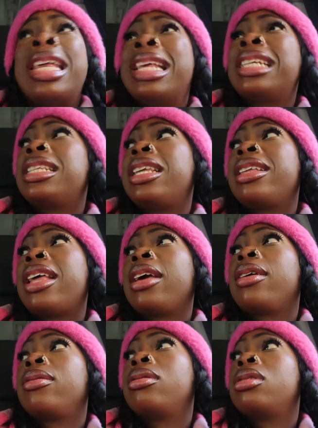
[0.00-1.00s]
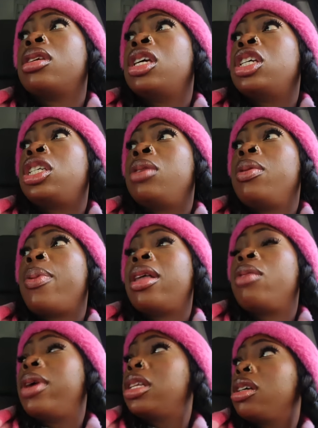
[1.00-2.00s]
That's the thing, like, should we
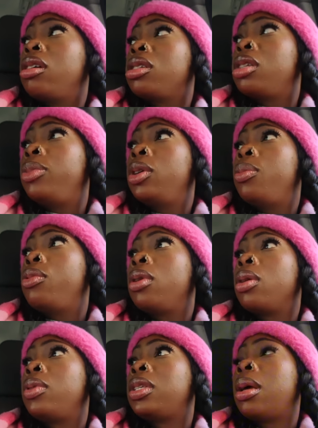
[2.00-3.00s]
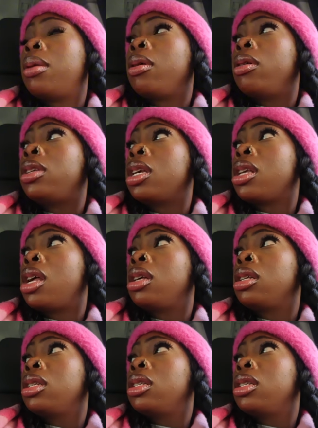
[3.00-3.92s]
probably wait to go to the billboard when it's time to go to TikTok?